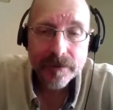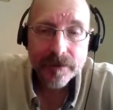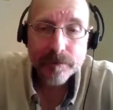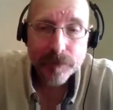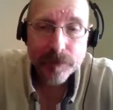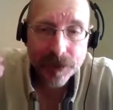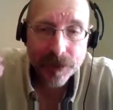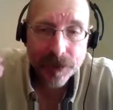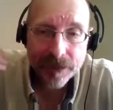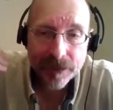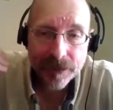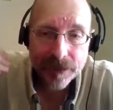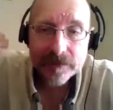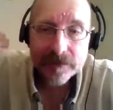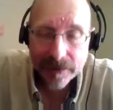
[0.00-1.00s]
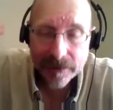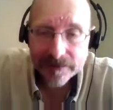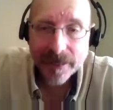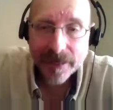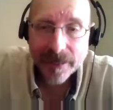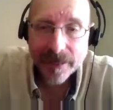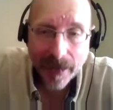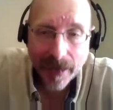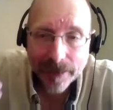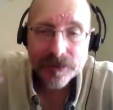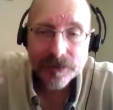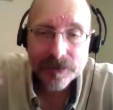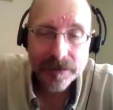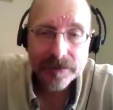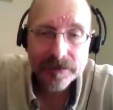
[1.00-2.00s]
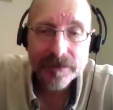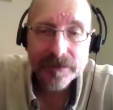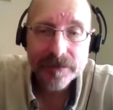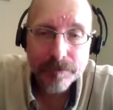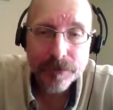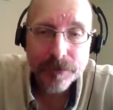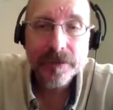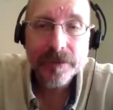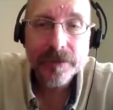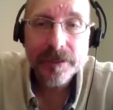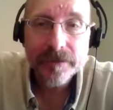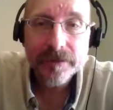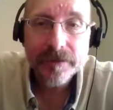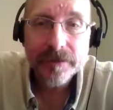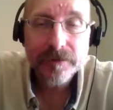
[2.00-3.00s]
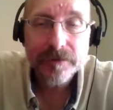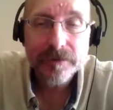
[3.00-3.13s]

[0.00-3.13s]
but it's that action, it's the ability to